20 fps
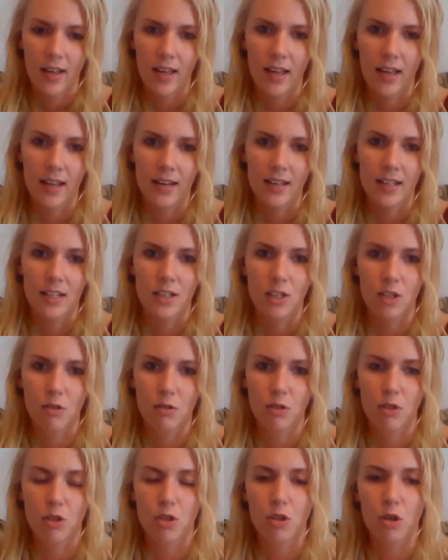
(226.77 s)
And it
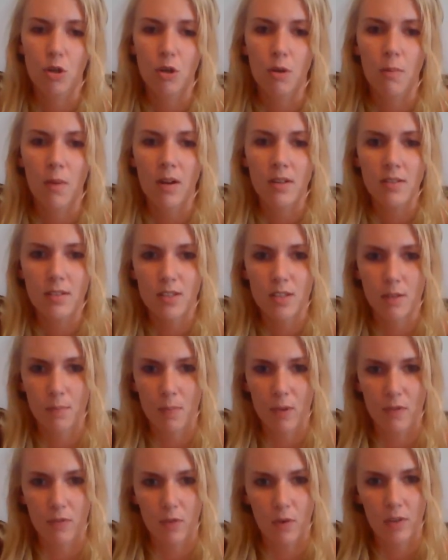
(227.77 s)
took 2 months
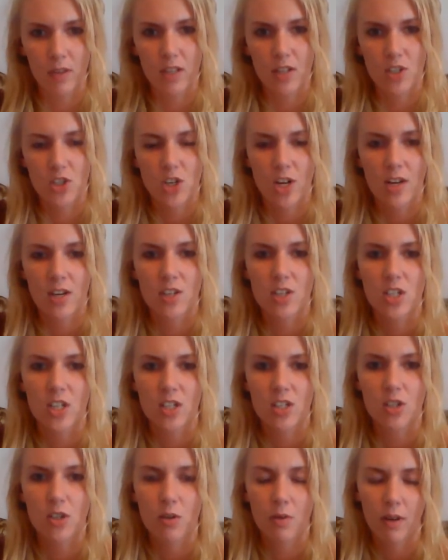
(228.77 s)
before they changed
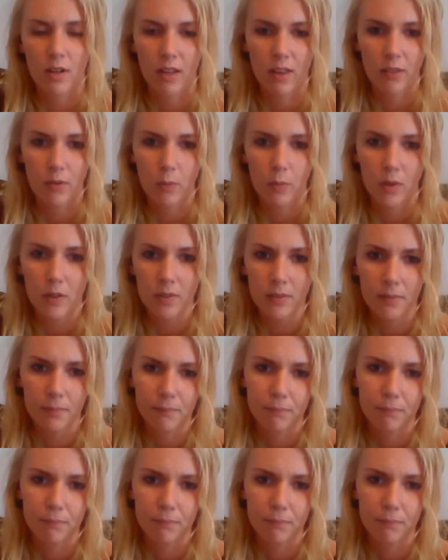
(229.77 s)
it to another one.